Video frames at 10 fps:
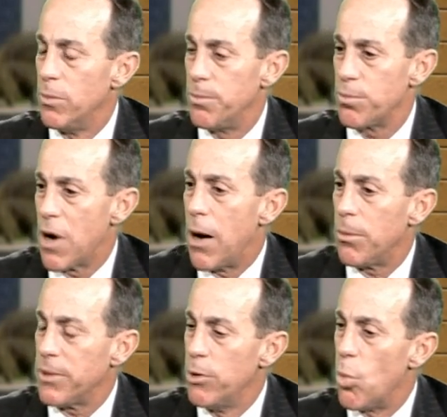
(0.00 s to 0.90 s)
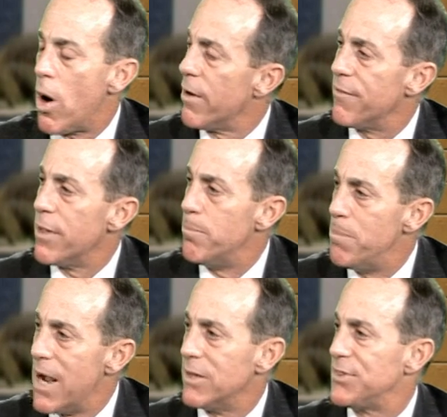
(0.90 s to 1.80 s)
probably one of the
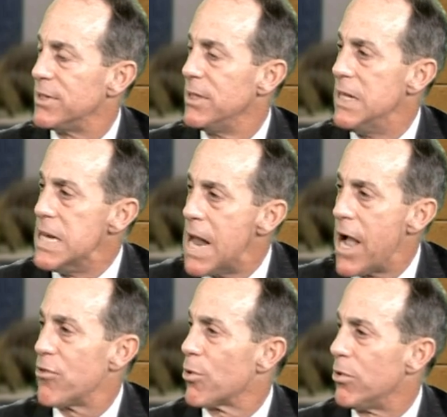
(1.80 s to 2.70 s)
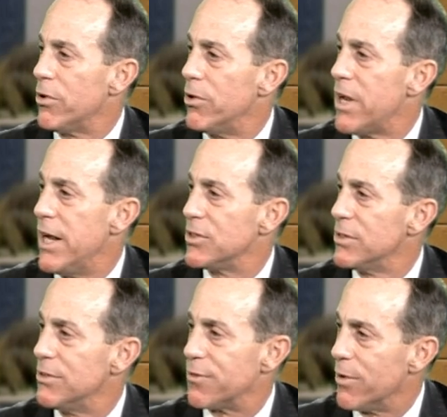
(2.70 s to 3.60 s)
best natural
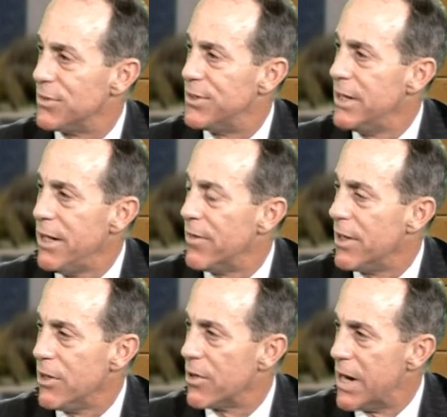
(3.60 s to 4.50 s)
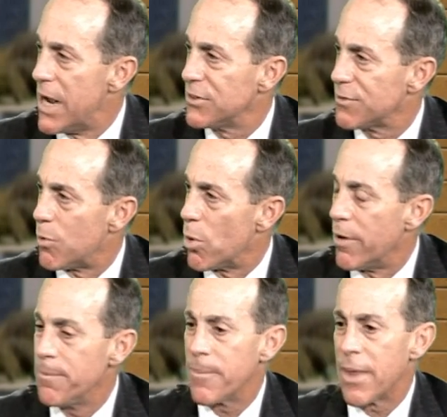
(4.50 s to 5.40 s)
locations for a city that you could ask
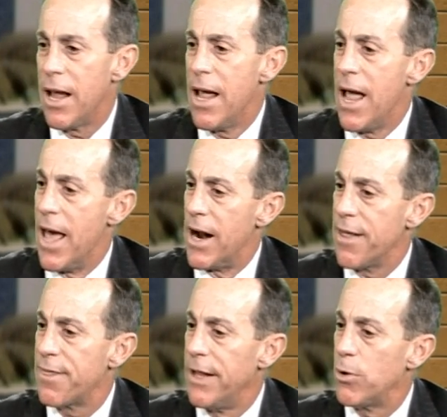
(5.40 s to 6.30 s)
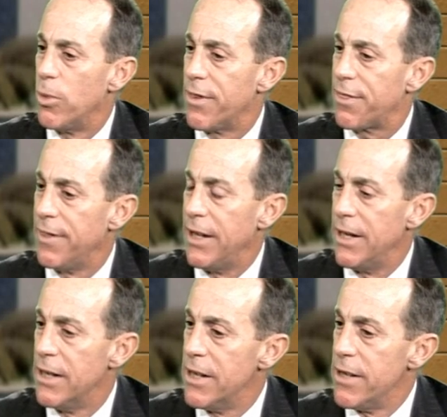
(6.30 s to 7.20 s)
for. And I think with
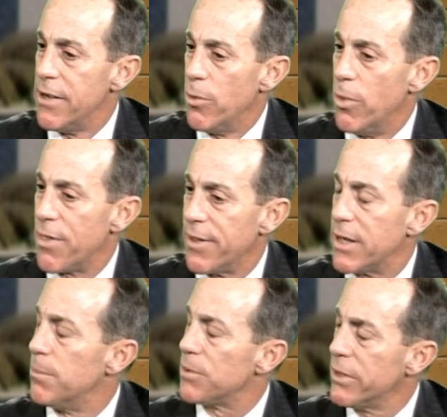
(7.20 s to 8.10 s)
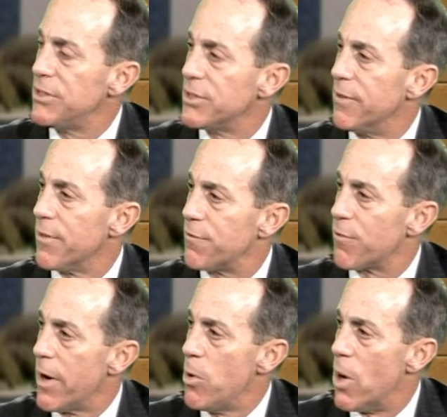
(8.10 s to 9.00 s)
the completion of the
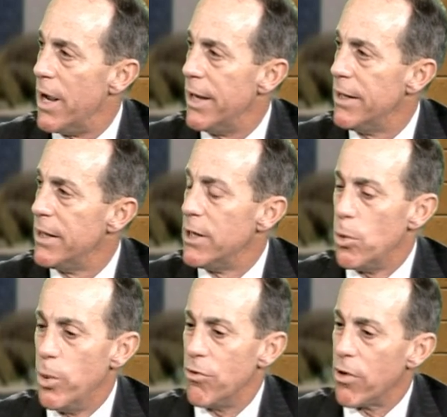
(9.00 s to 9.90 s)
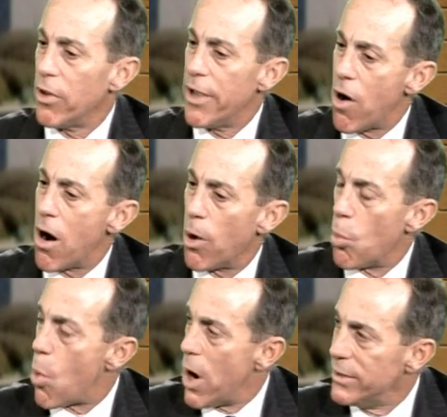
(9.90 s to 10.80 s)
freeway, we really are
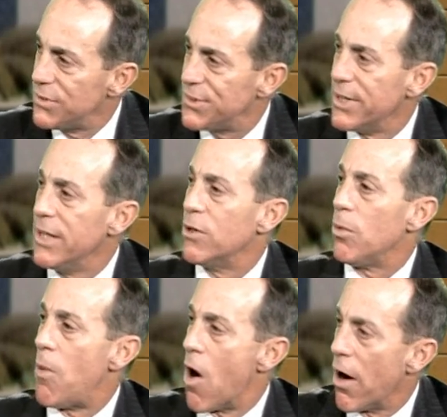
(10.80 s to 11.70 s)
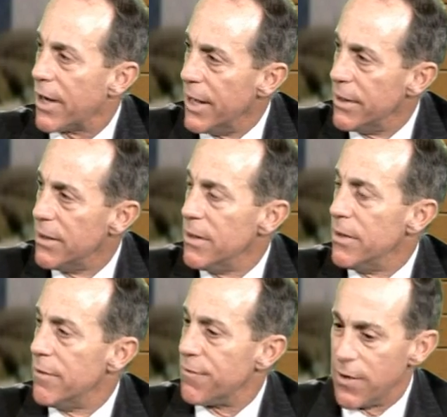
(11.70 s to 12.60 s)
one single market
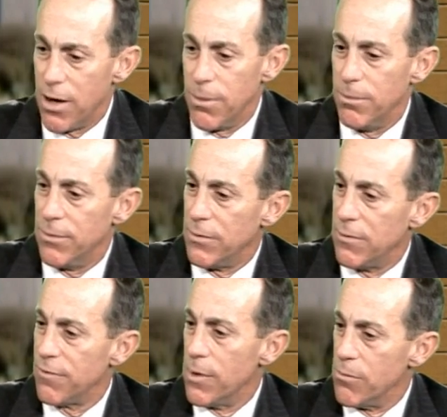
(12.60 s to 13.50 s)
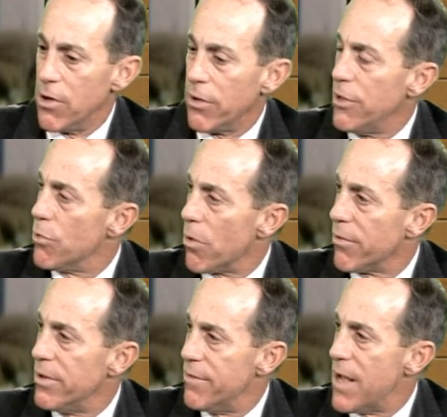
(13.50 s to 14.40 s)
from really
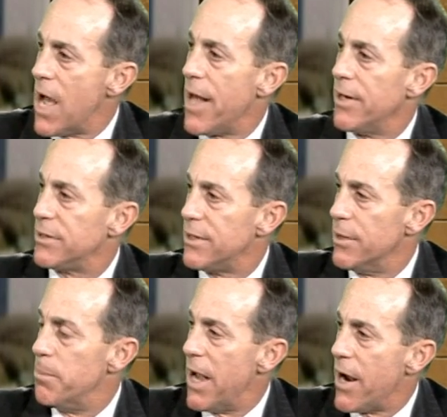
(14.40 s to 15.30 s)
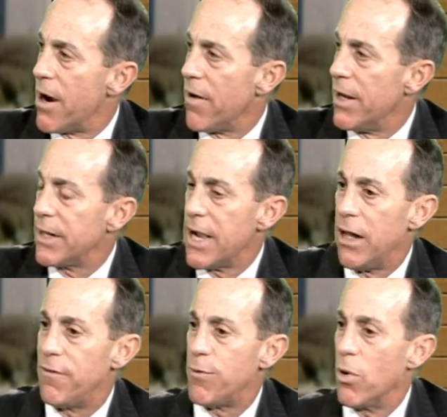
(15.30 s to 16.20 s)
northern Nevada to the Bay Area in
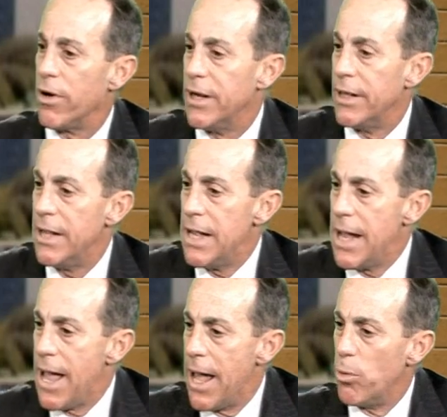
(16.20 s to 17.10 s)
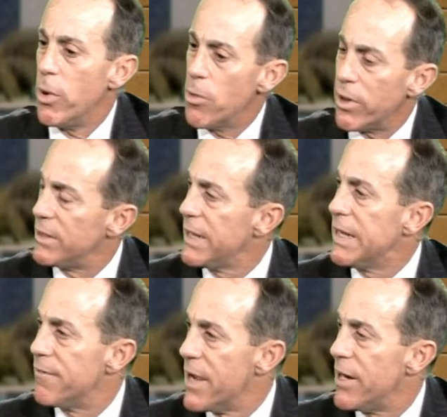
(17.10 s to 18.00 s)
California, and we want to
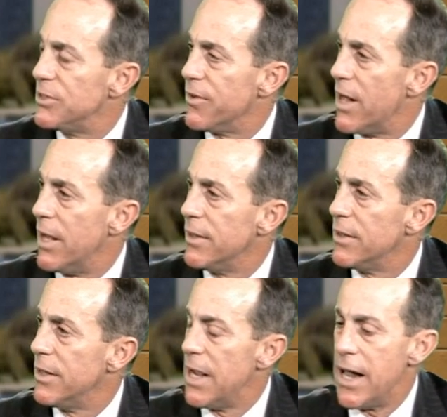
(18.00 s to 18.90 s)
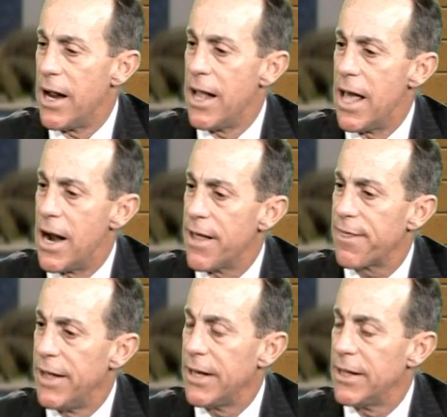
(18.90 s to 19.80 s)
take advantage of that. And I
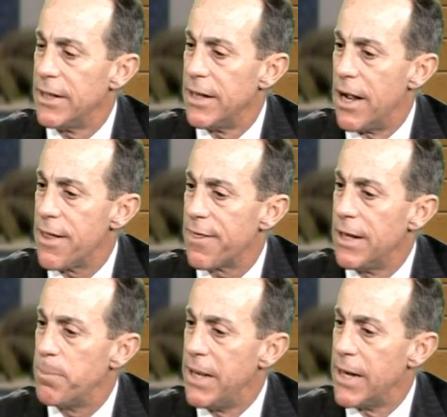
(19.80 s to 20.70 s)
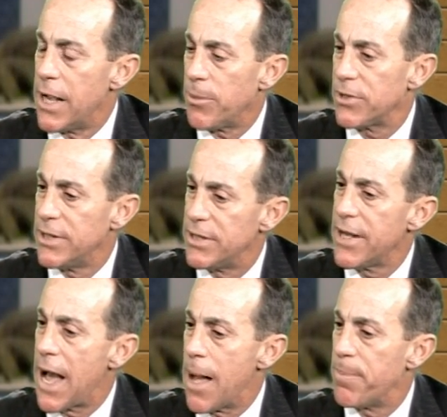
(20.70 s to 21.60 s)
think being able to
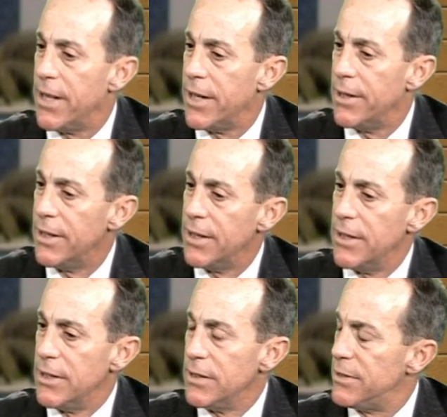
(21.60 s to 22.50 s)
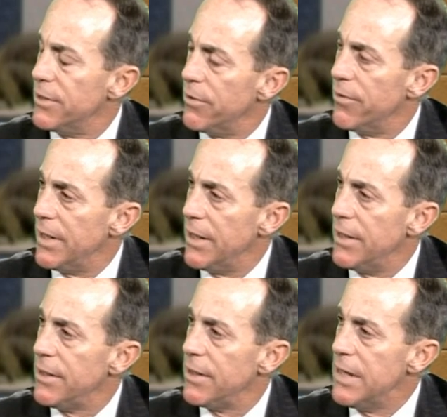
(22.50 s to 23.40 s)
tap in to
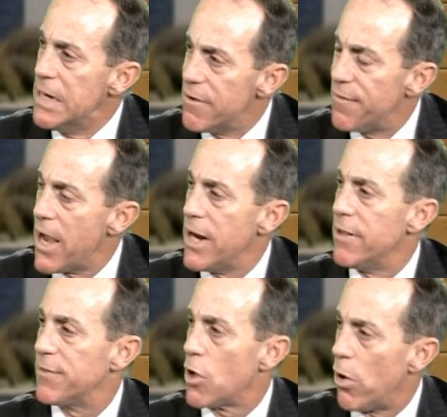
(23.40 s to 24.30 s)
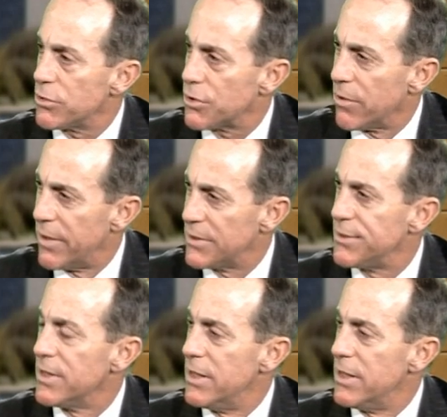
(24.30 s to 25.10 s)
the innovative culture that's